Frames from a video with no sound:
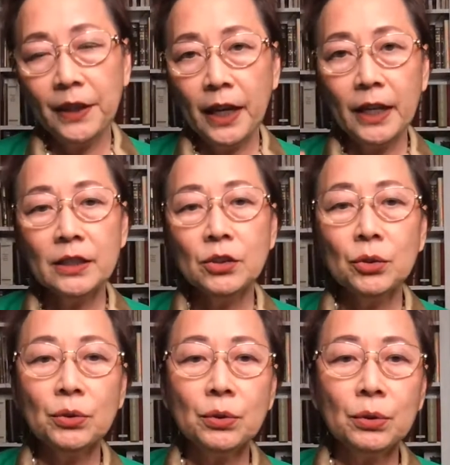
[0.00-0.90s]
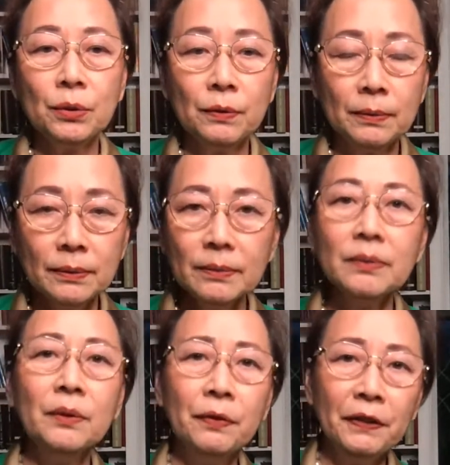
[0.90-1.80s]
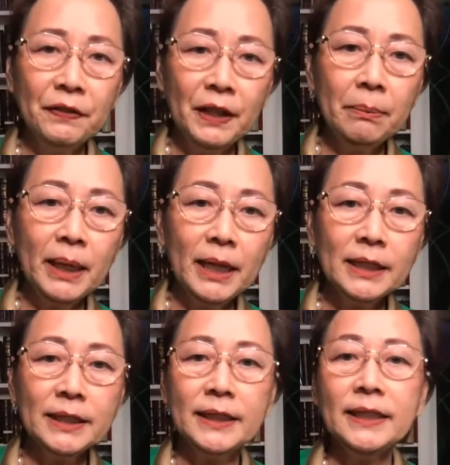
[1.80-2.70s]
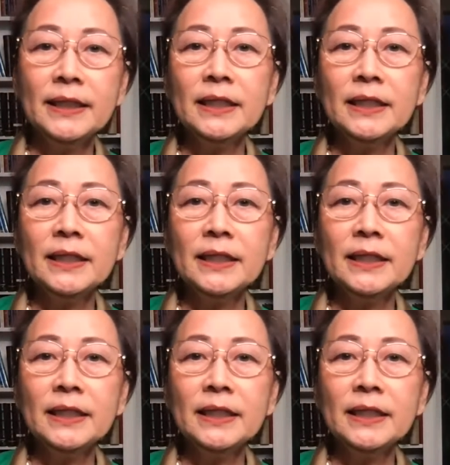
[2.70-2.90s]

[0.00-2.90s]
10 to 15 minutes a